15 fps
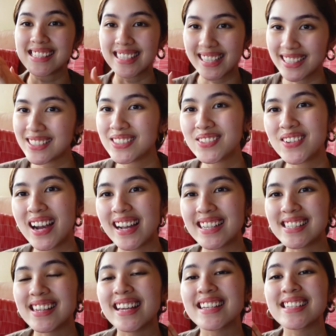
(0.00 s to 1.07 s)
It, you
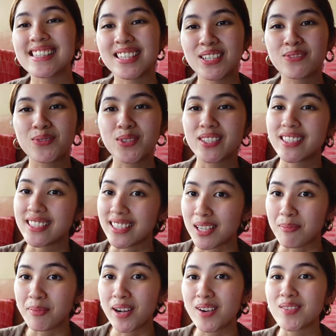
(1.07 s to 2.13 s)
guys, that is it for the
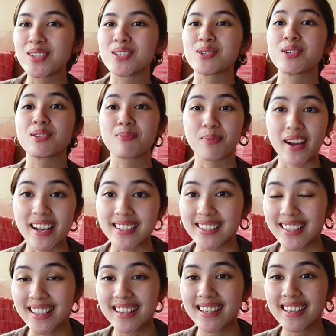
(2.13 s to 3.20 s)
Nipa Resort
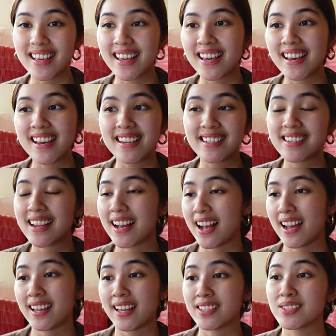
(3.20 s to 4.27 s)
branding, and
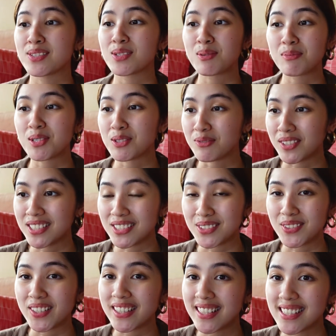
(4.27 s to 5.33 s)
I had so much fun
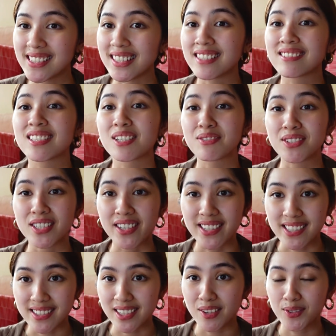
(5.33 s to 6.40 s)
doing this. I love
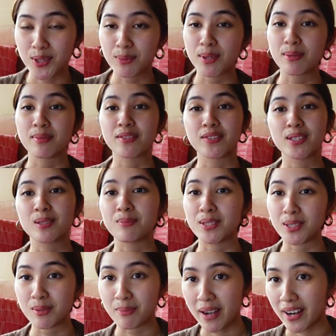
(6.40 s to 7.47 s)
sharing stuff about my
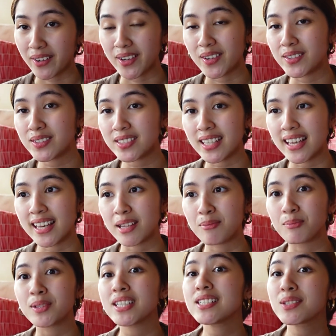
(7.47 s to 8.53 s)
Filipino background,
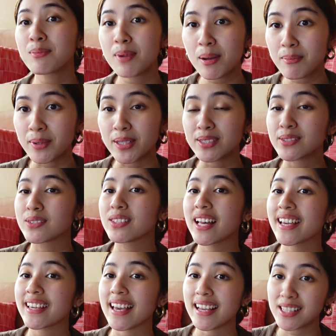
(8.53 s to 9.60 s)
and please remember to
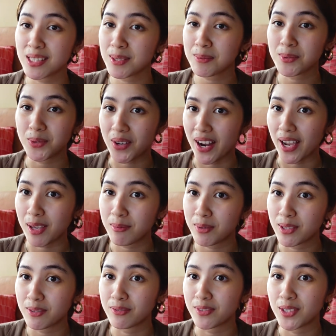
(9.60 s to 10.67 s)
like and subscribe
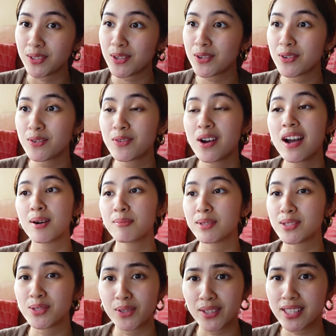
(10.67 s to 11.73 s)
if you
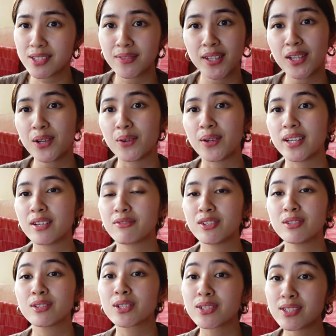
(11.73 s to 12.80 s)
enjoy this video and if
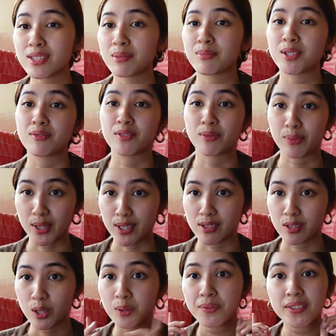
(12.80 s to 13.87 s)
you learned something from
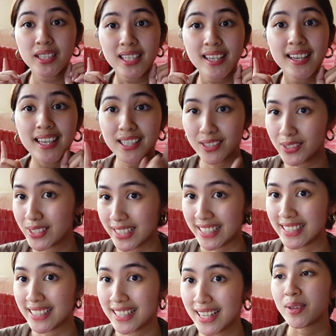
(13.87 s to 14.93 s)
this. Hopefully you
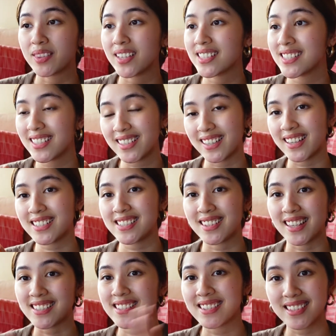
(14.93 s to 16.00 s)
did. But that's it, guys.
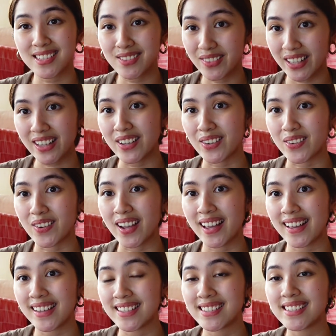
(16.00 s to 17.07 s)
That's this video,
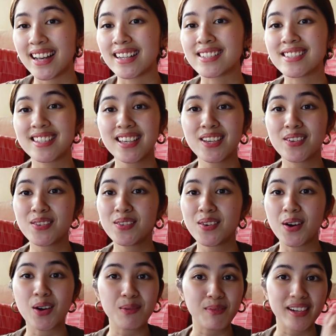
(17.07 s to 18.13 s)
and I'll see you
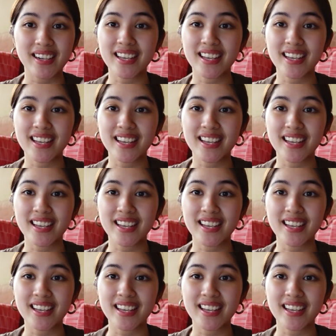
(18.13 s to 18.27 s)
on my